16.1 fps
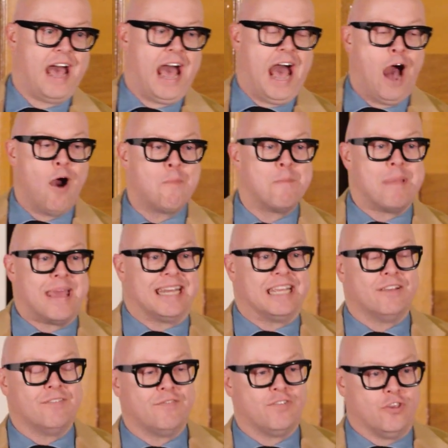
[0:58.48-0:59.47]
How
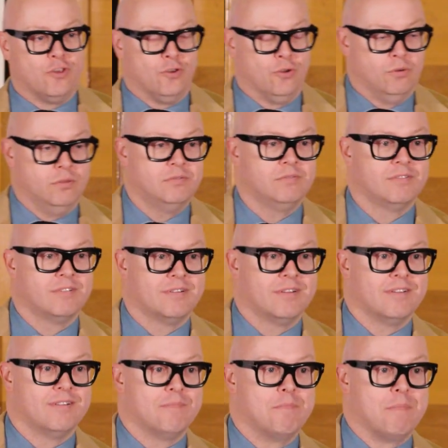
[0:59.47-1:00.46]
many of you
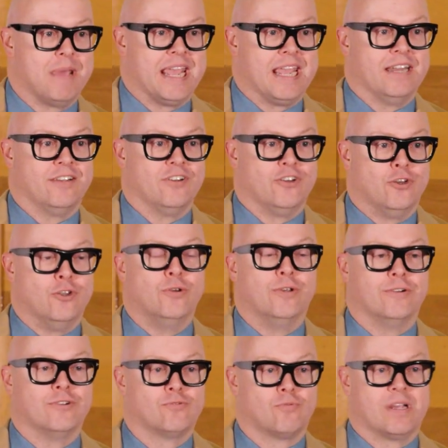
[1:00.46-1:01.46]
made New
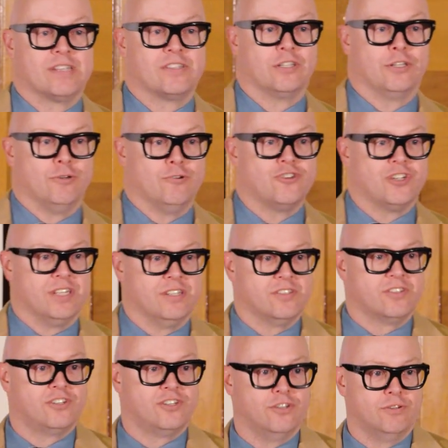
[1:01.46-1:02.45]
Year's
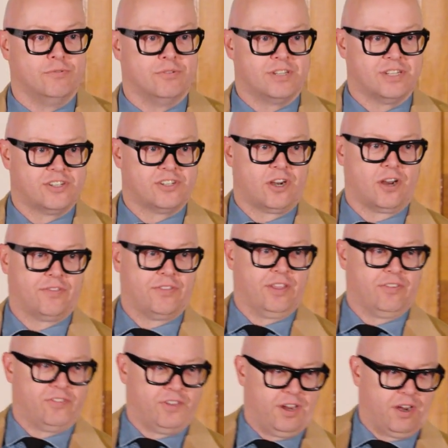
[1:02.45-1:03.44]
resolutions to start this